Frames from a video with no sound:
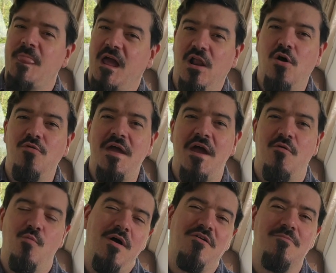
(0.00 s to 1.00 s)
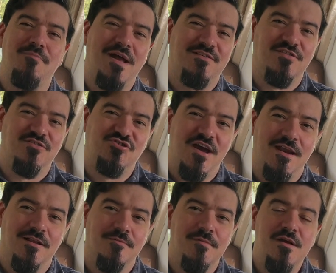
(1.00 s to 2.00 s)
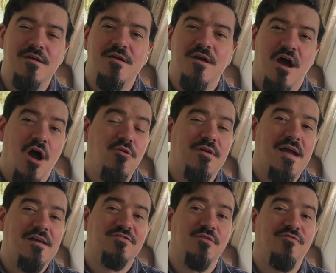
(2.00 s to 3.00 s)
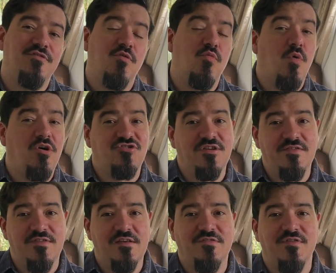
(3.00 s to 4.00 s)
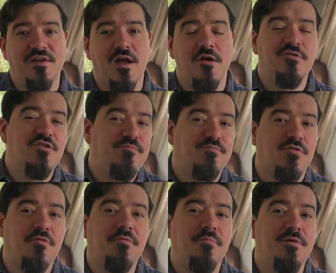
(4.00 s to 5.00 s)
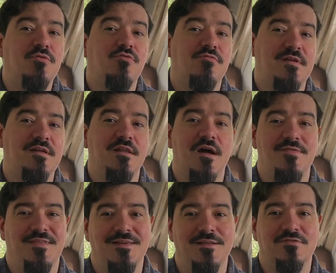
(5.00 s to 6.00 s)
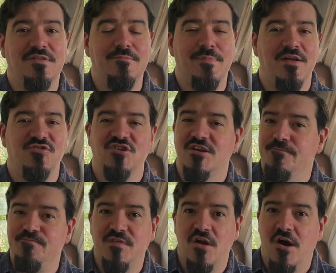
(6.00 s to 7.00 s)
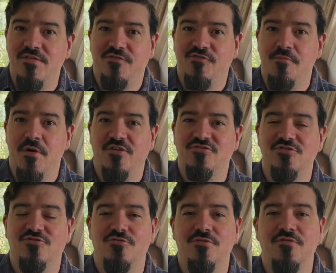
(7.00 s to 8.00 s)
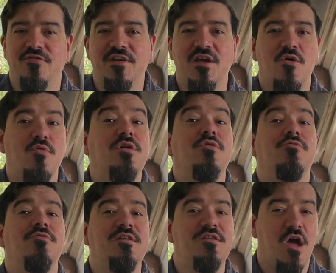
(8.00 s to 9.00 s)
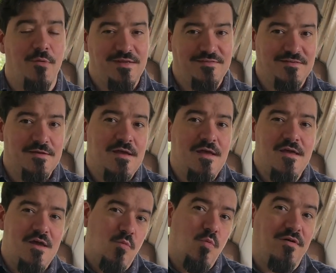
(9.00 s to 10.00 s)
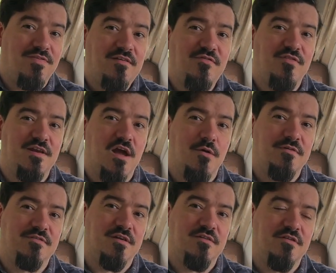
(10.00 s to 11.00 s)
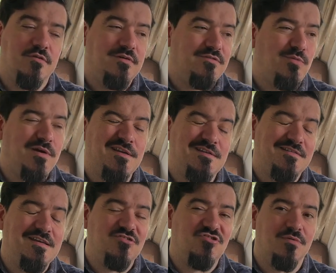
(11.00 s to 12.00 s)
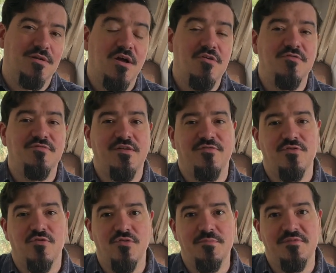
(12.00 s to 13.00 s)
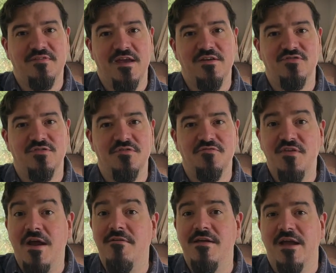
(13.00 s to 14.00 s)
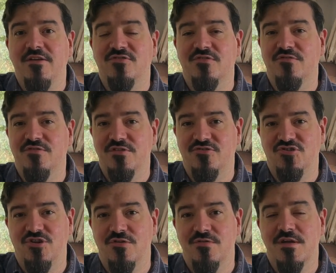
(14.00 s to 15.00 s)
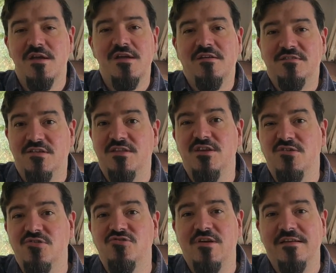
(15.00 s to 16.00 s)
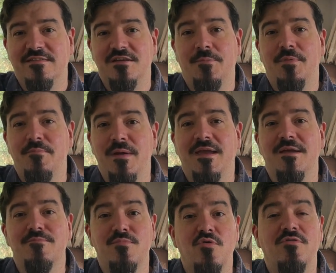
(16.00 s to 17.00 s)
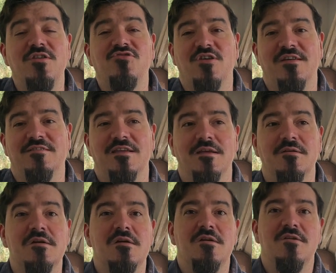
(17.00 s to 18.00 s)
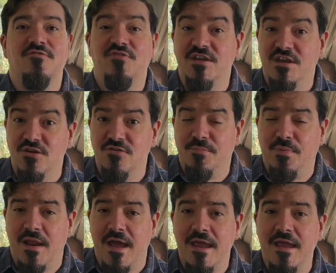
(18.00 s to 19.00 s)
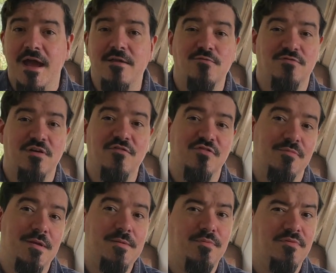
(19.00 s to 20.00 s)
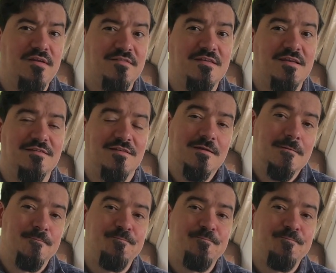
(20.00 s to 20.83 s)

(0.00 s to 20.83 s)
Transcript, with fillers: Hello there and welcome back to the channel. Okay, so if you're watching this video, you've probably already learned the Lilting Banshee, either from our tutorial video or you already know it. What this video is going to do is we're going to teach you a load of different ornamentation and variation for the tune so that you can dress it up and make it more interesting for you to play and also for the people listening to you.